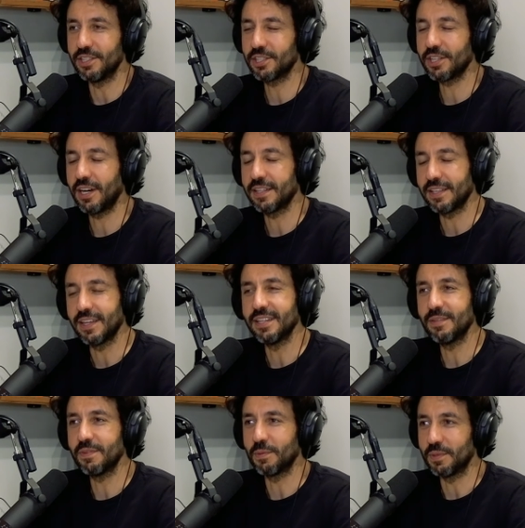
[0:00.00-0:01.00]
I just caught the
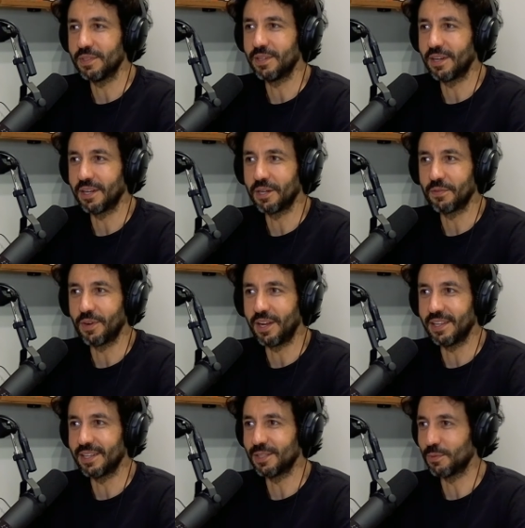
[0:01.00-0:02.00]
end of it when Donnell
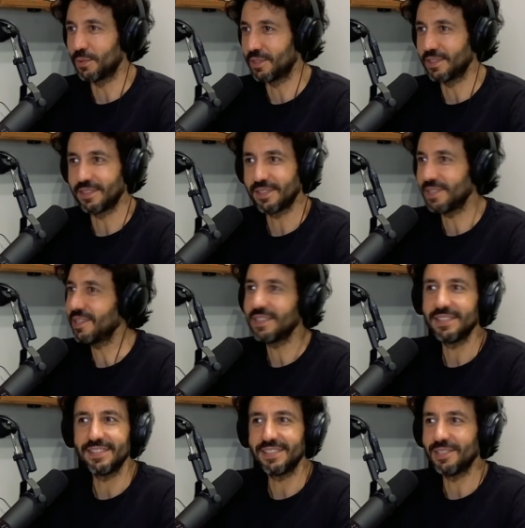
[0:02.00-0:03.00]
Rawlings was
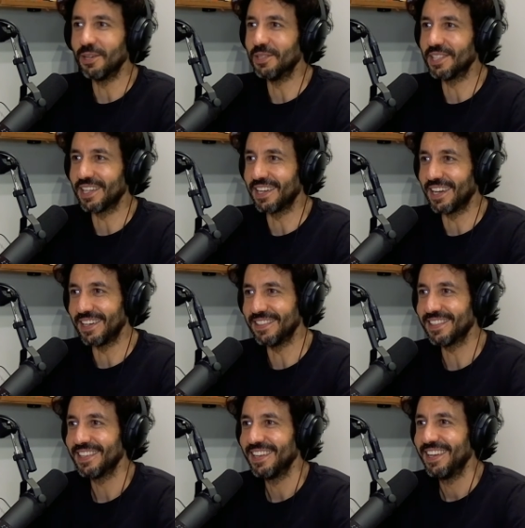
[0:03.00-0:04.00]
closing it
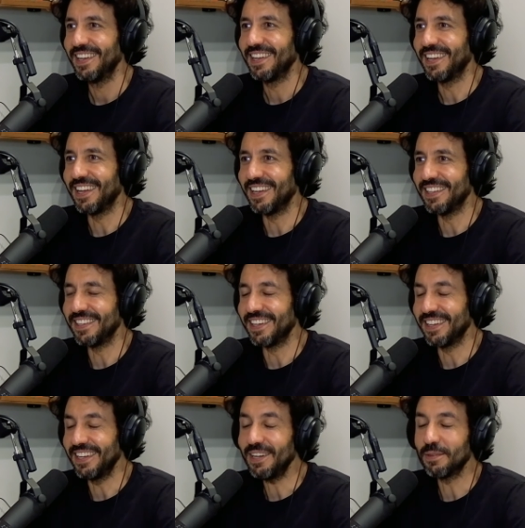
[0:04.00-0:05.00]
out, and
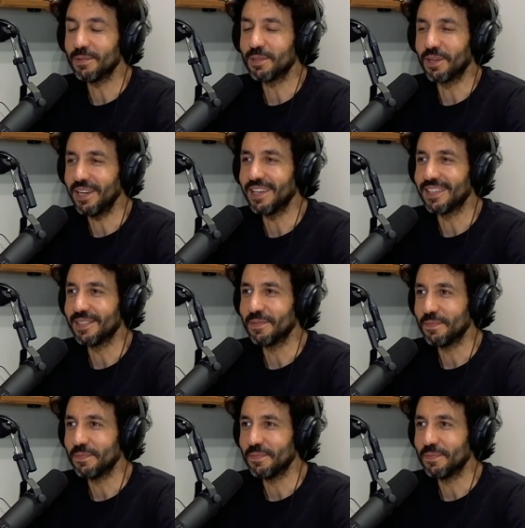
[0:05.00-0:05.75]
uh, yeah, it was great.